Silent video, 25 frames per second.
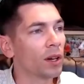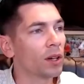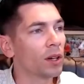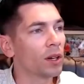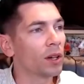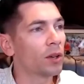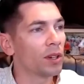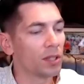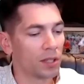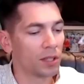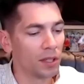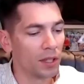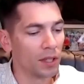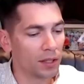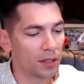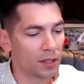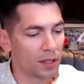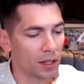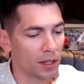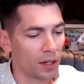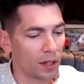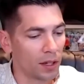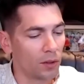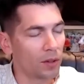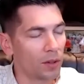question
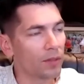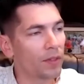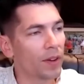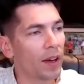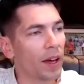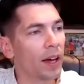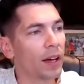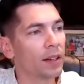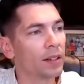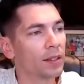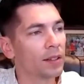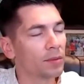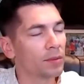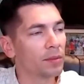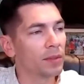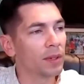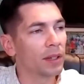that we've had,